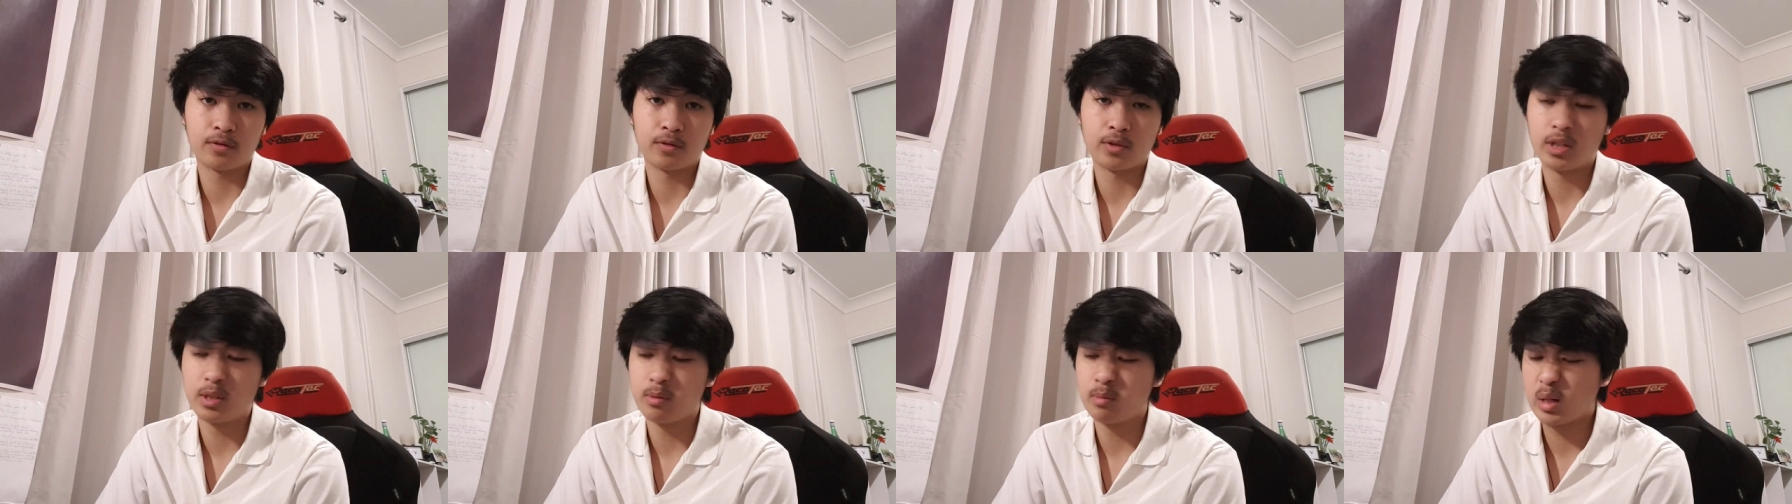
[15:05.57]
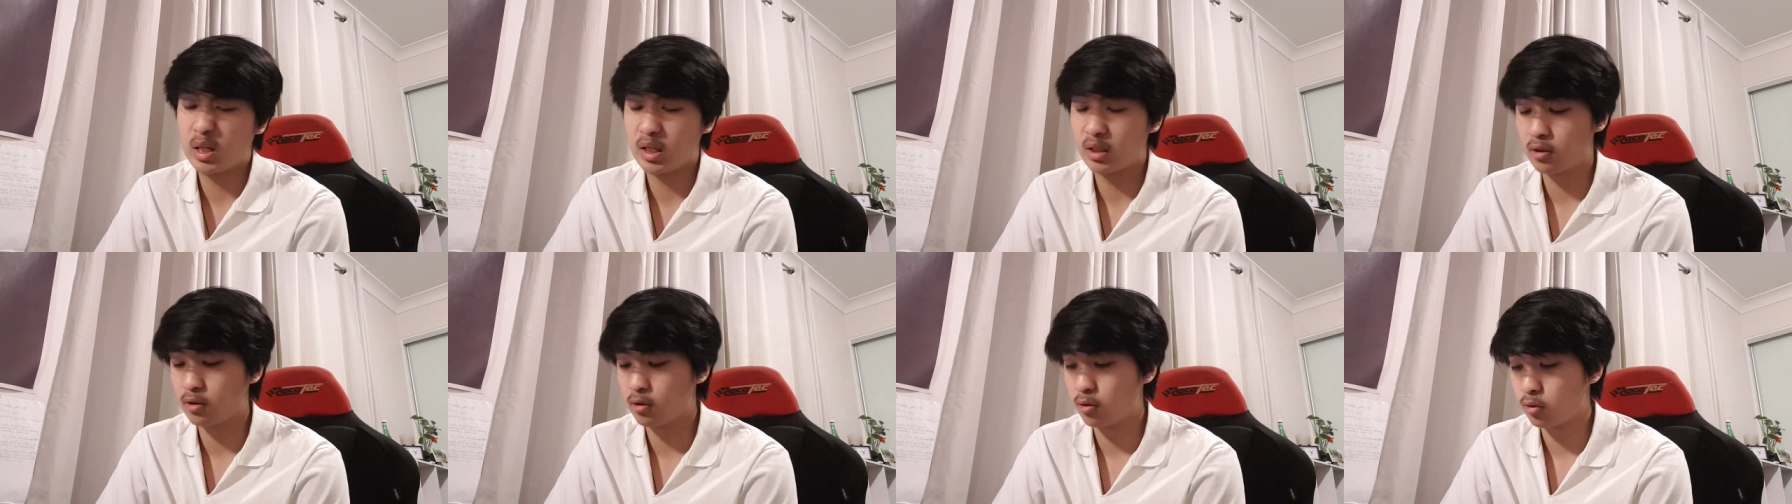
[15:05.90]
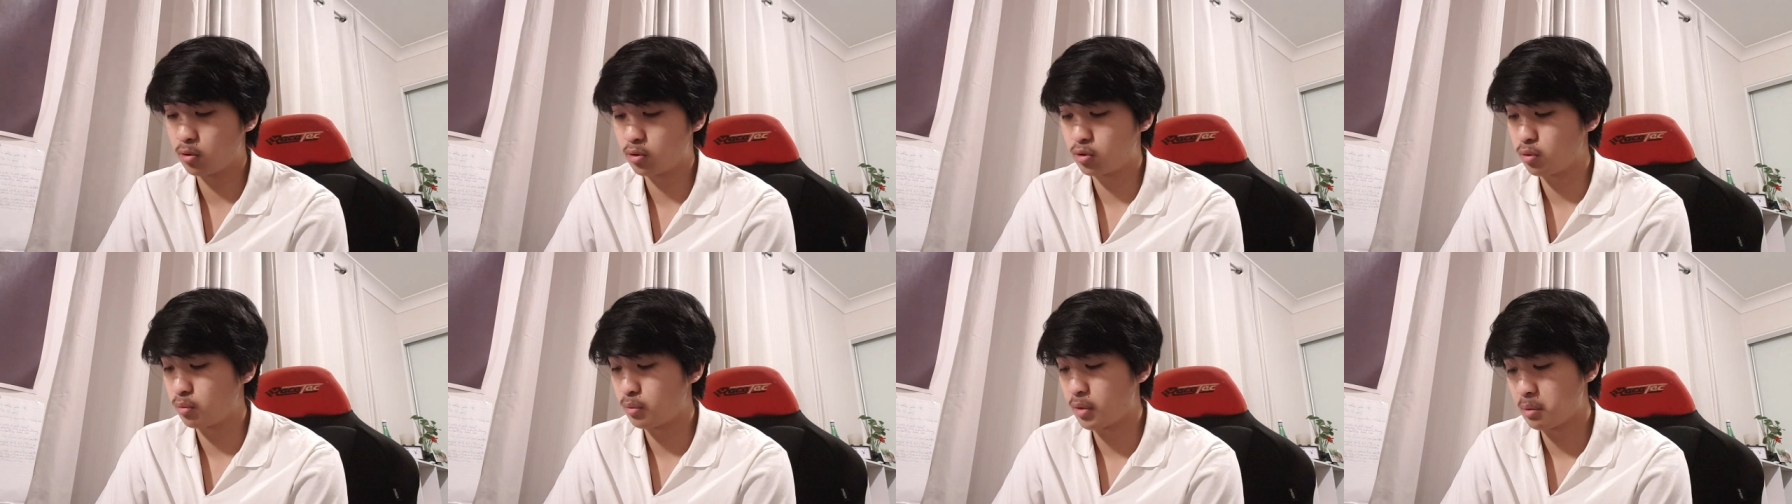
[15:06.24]
3 main
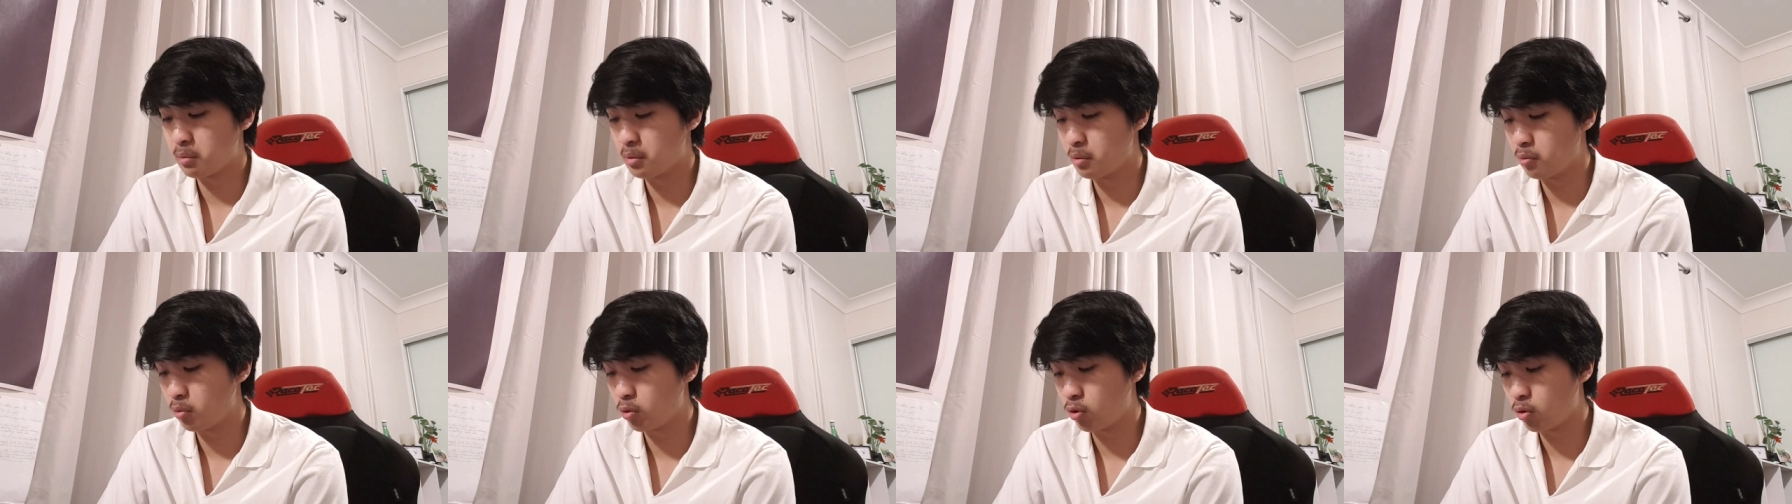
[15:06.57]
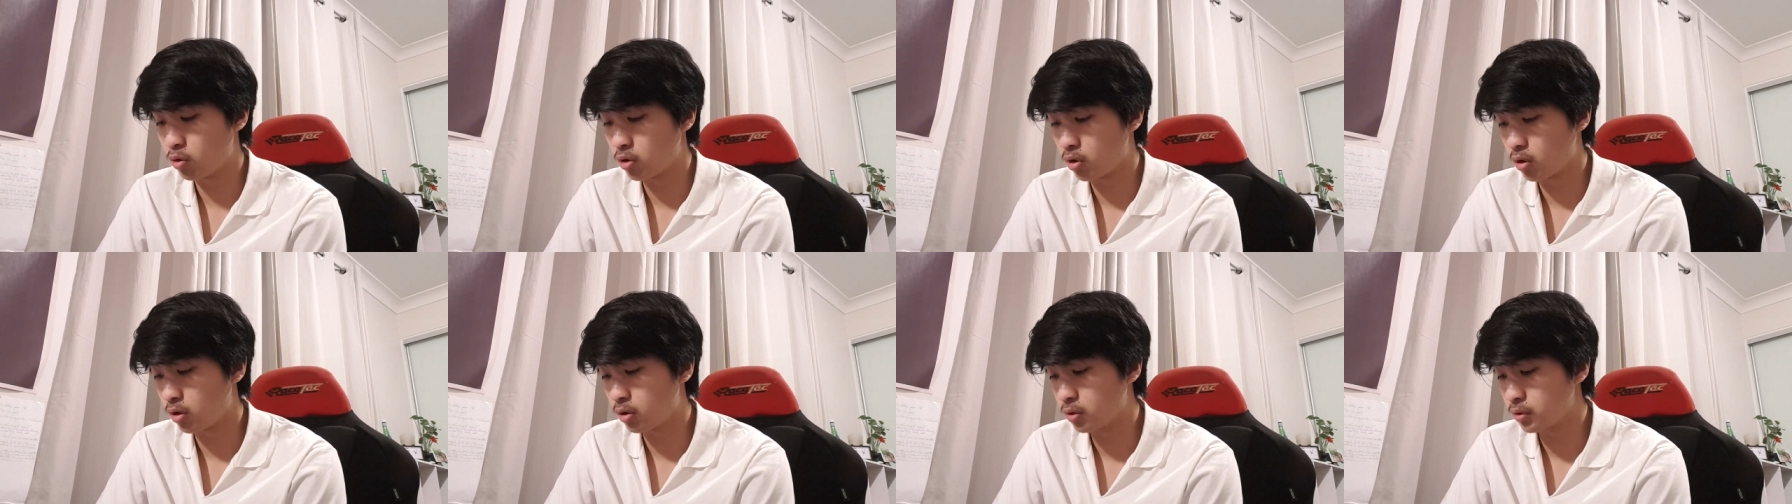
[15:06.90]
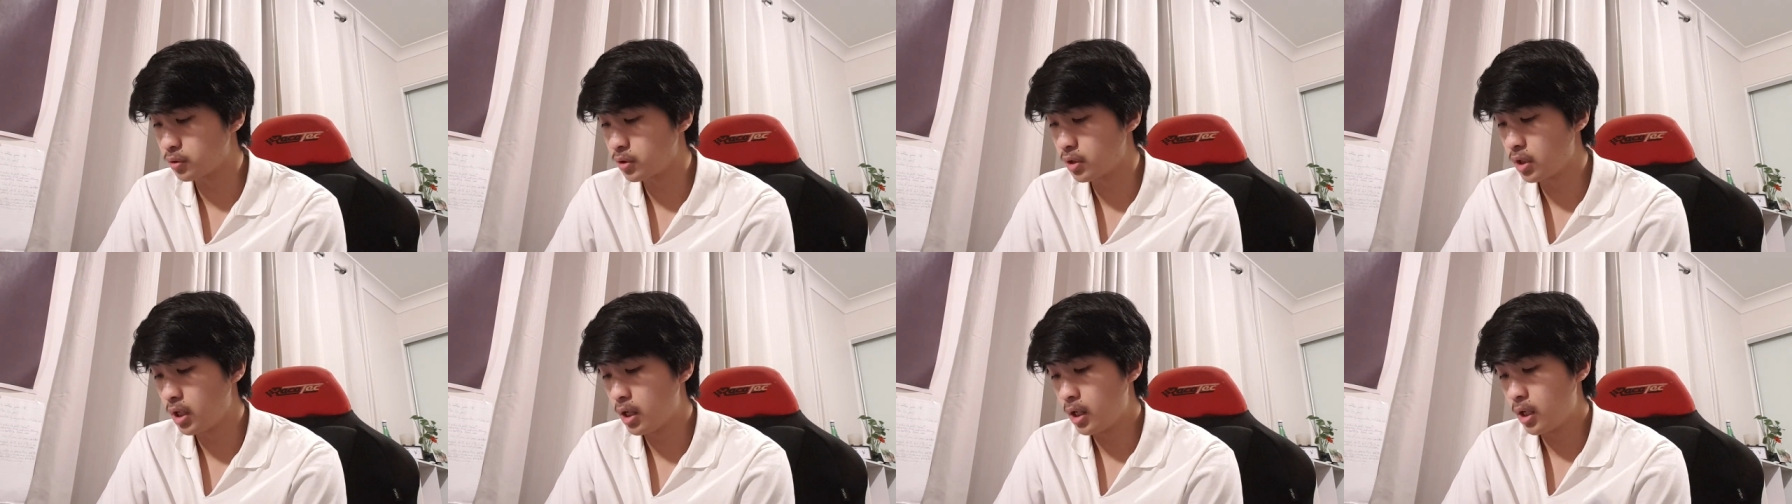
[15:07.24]
goals or maybe more goals,